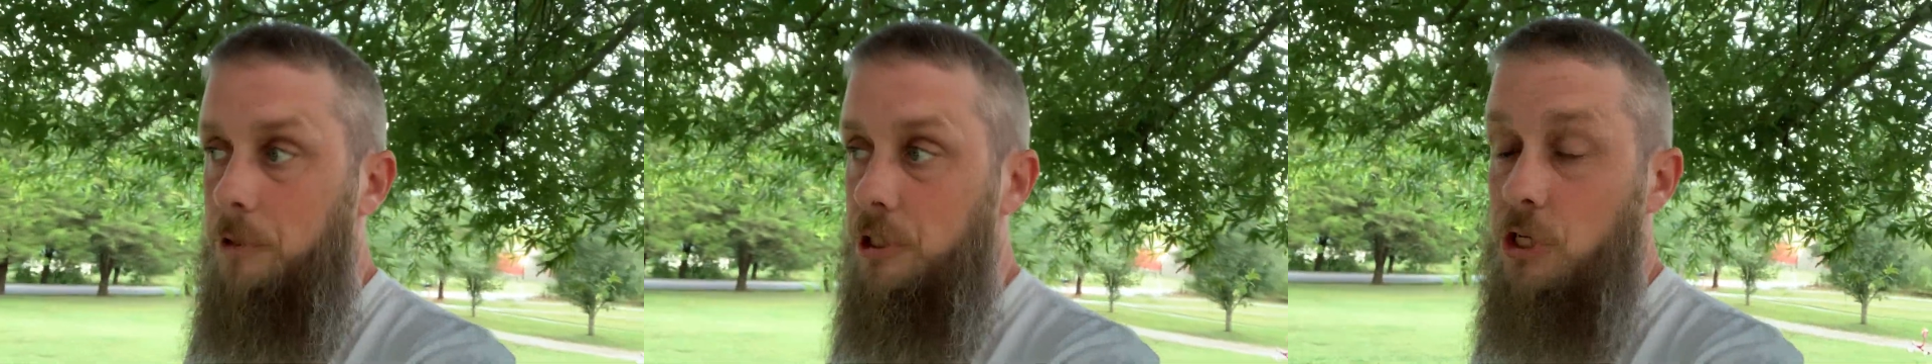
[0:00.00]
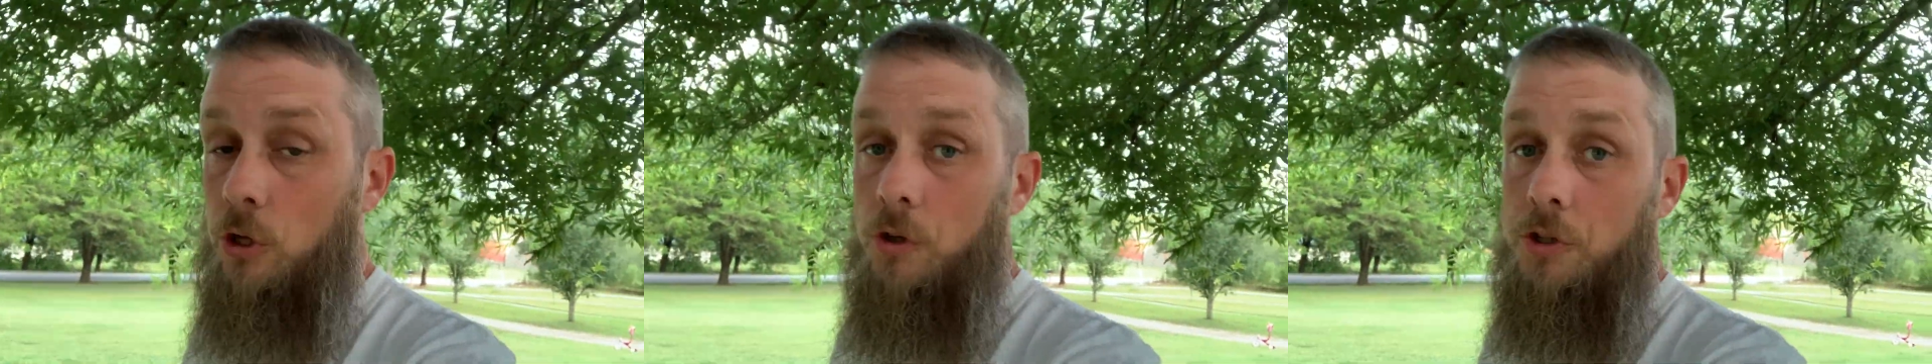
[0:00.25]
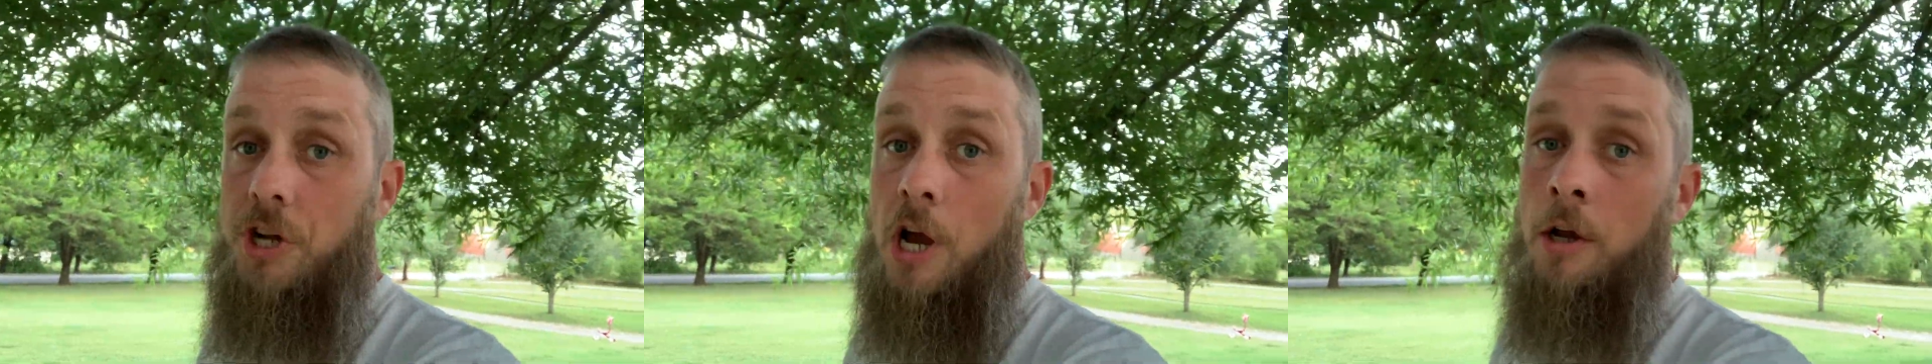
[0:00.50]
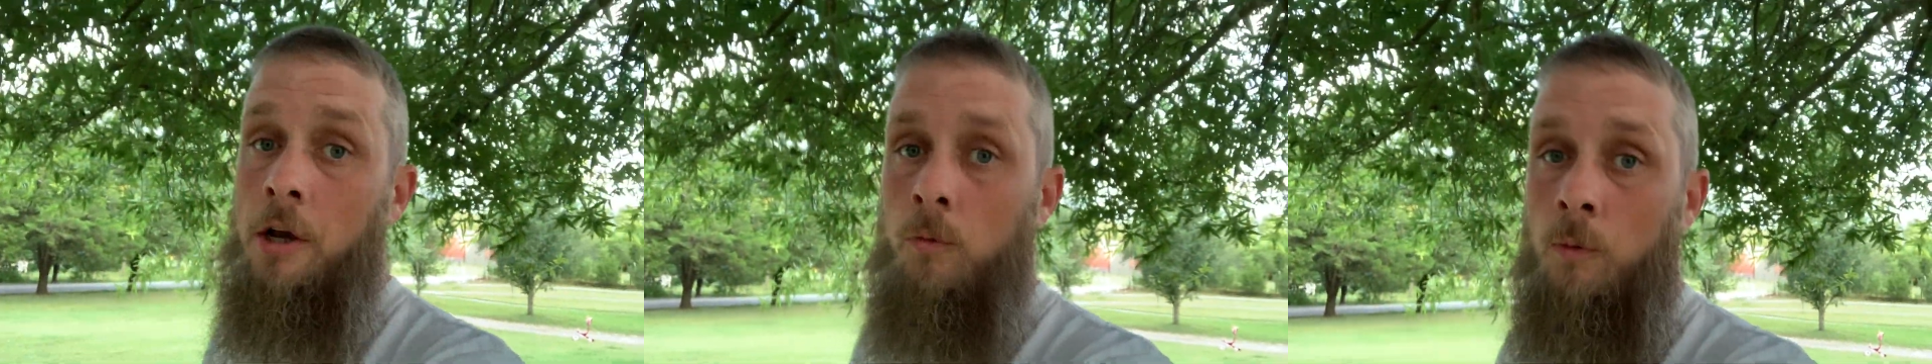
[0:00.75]
still a
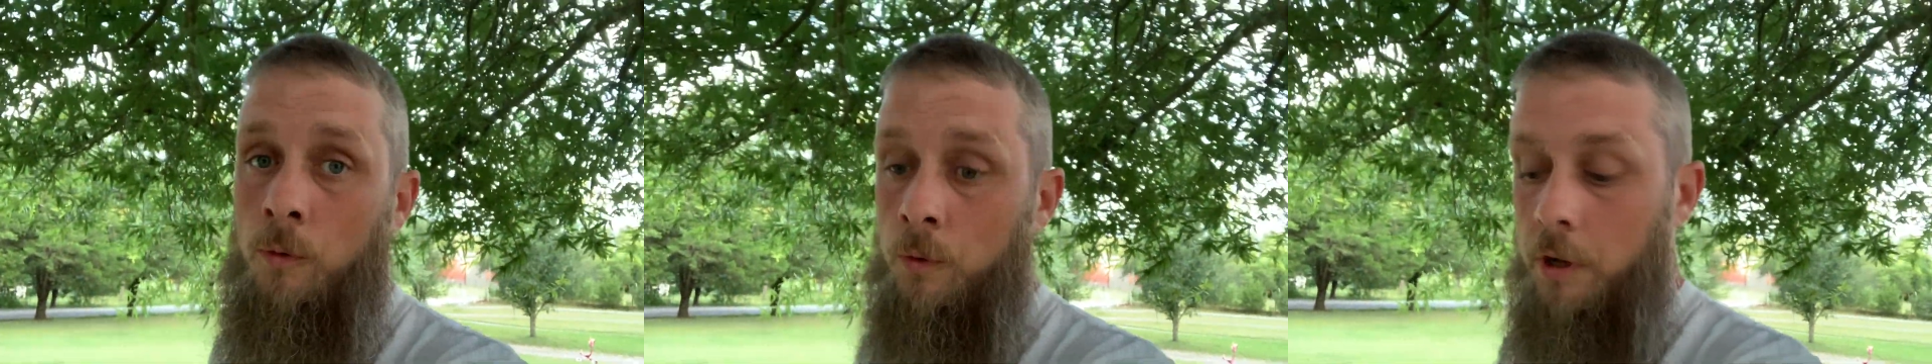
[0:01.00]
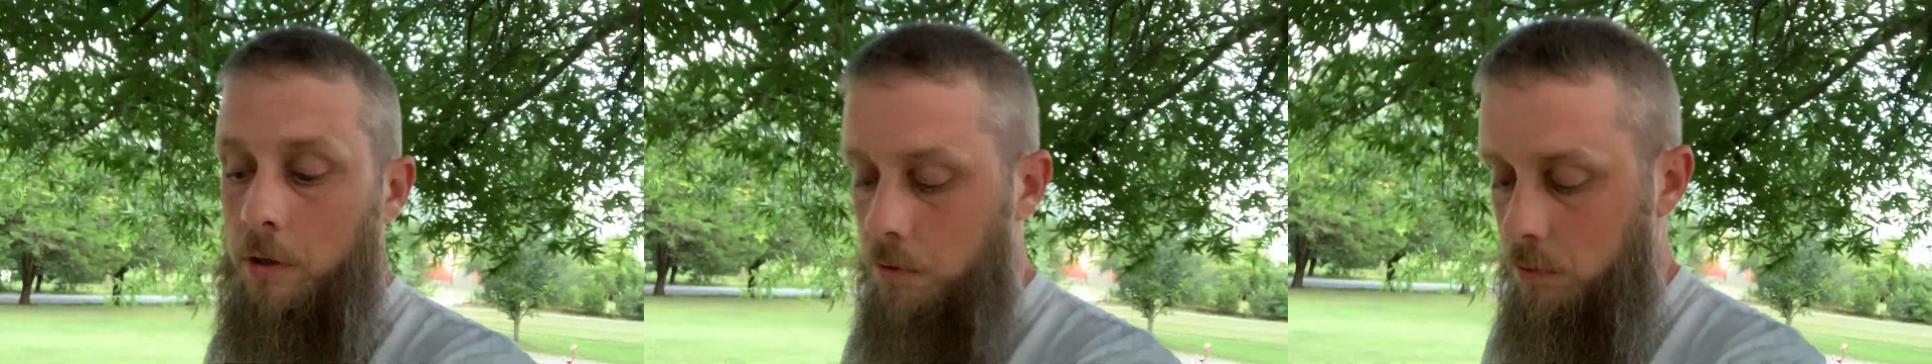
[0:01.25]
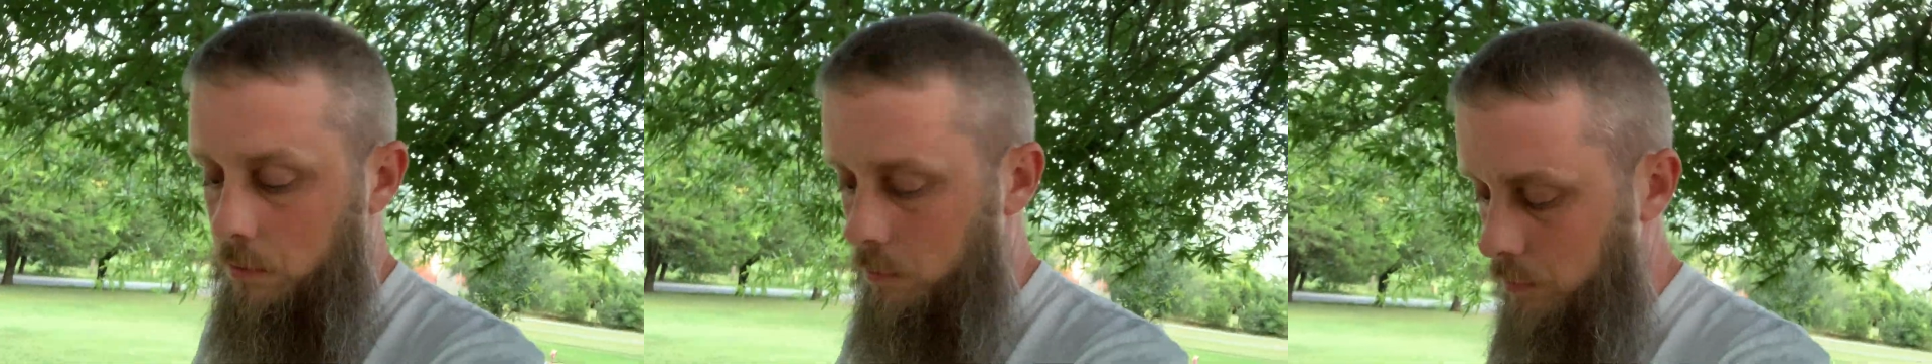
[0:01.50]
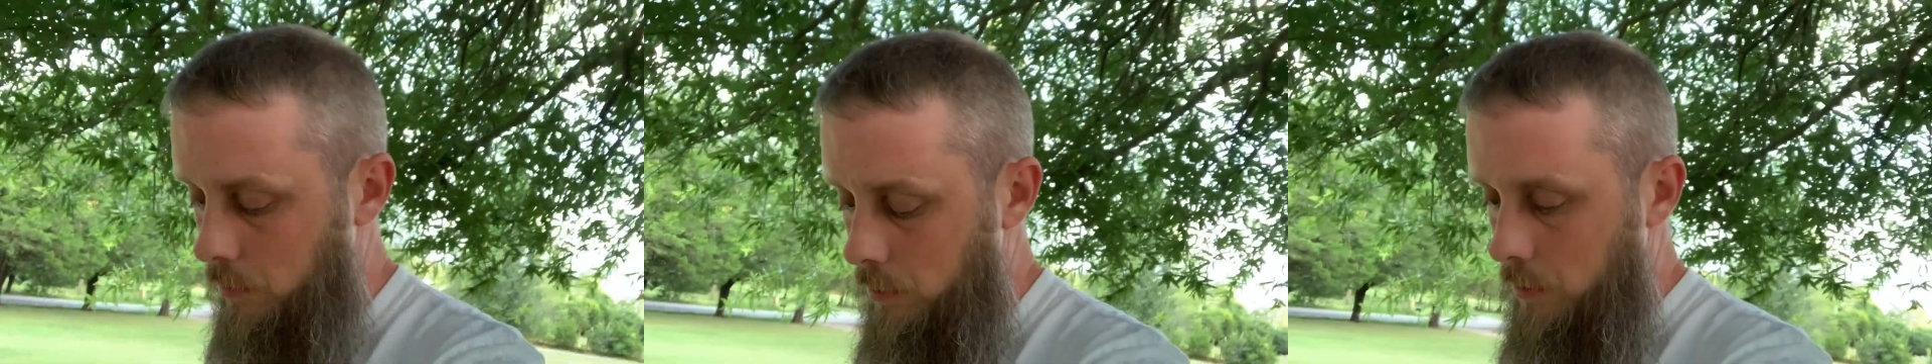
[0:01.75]
shotgun wound.
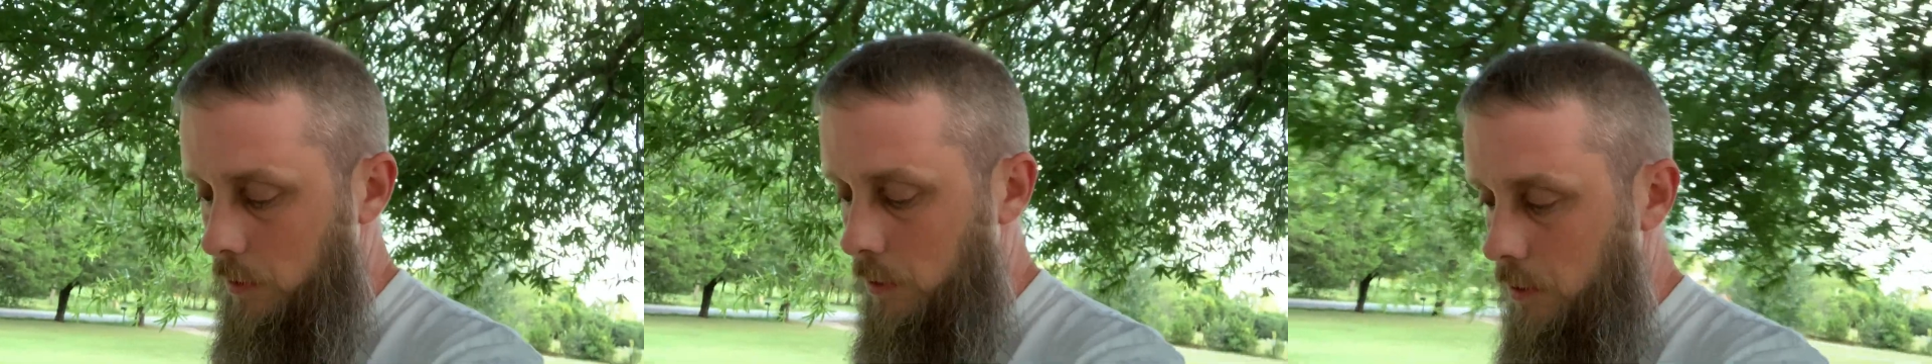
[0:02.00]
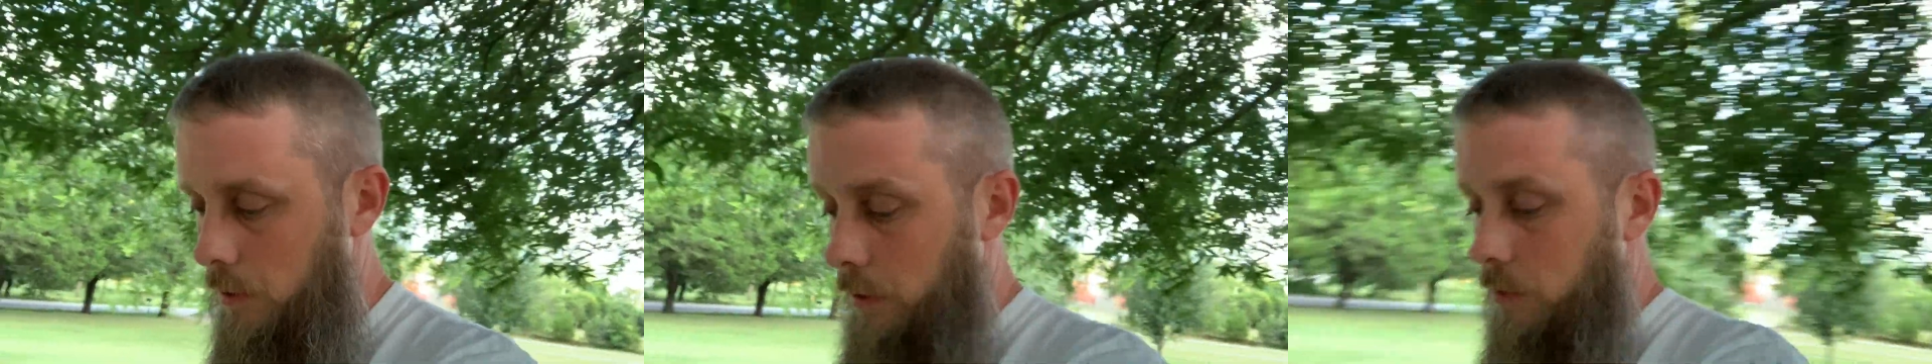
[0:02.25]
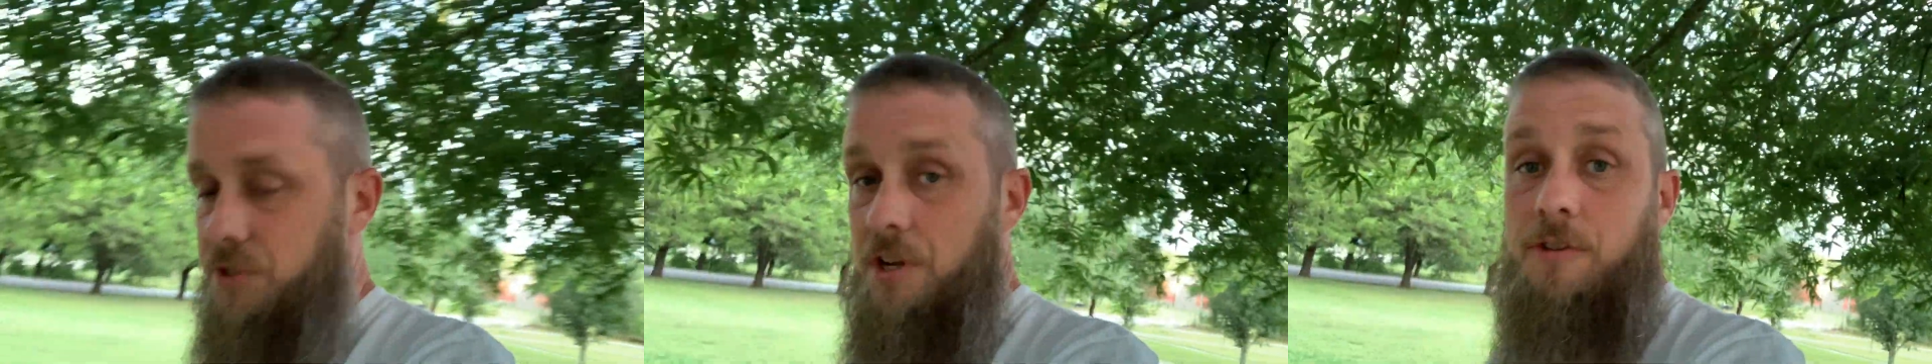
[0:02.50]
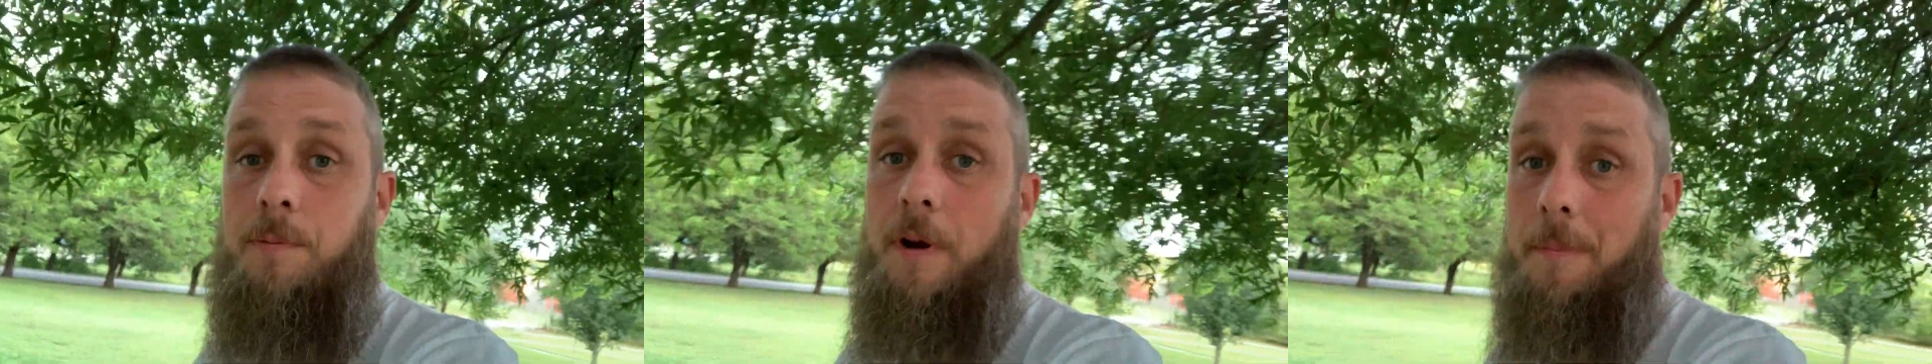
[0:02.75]

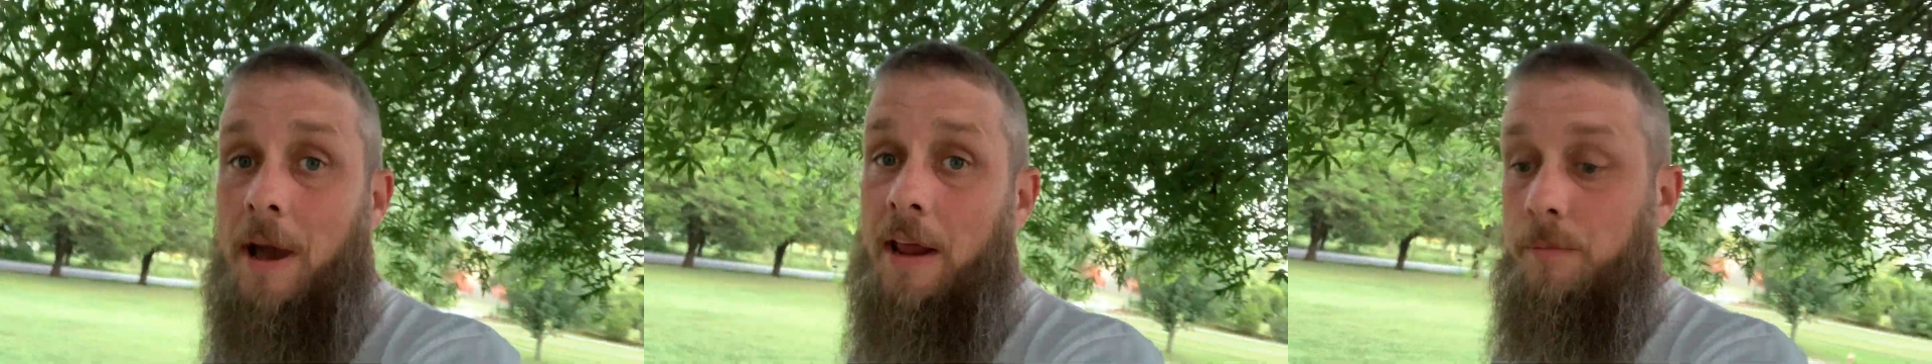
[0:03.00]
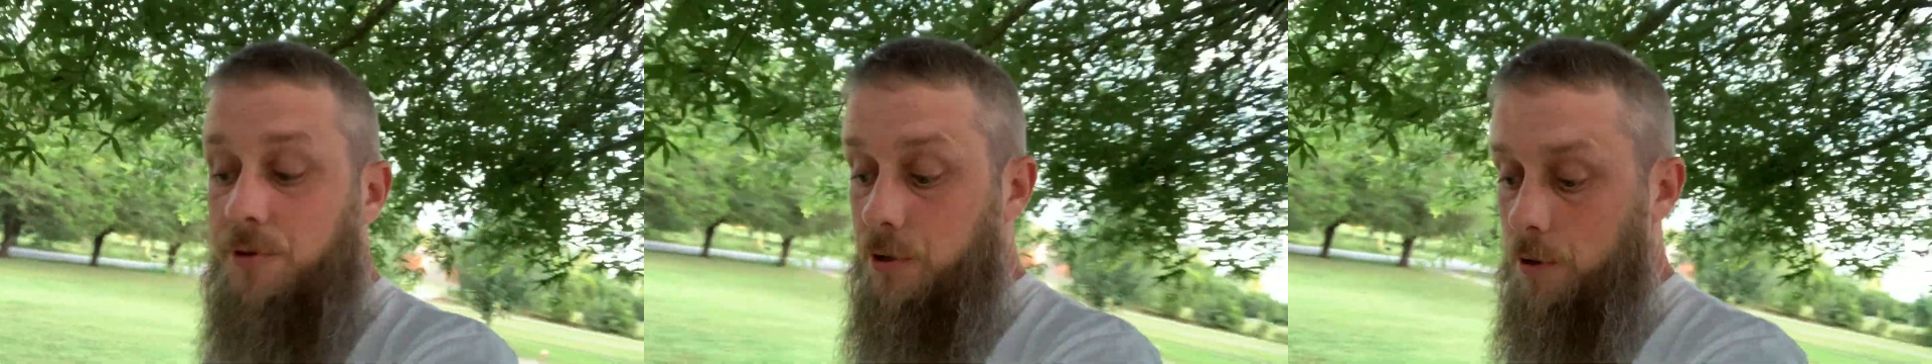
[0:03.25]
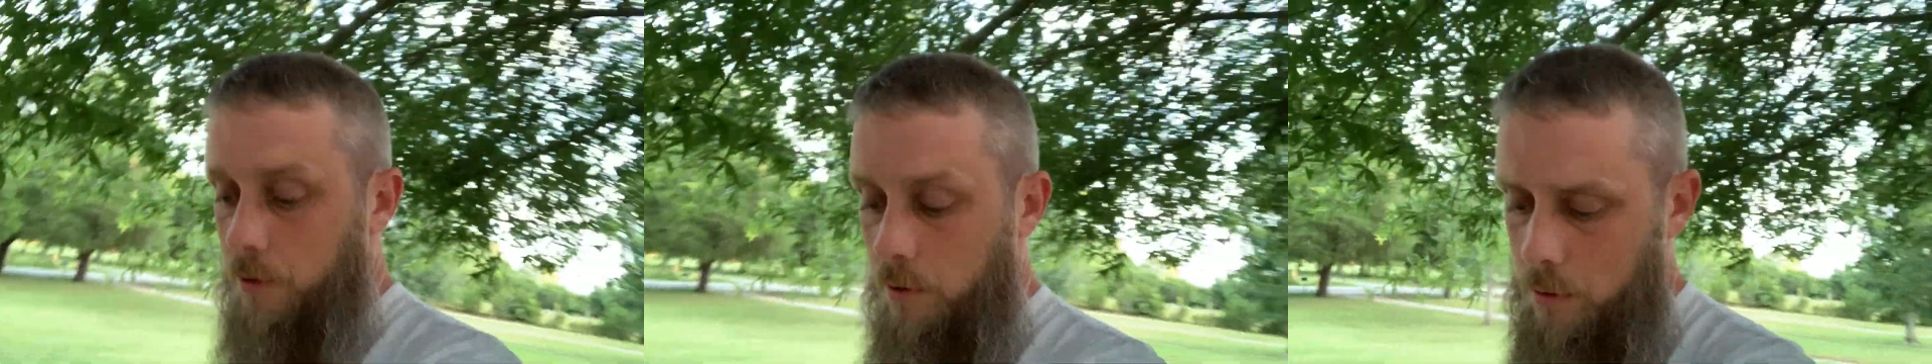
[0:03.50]
Sucks pretty bad, I'm sure.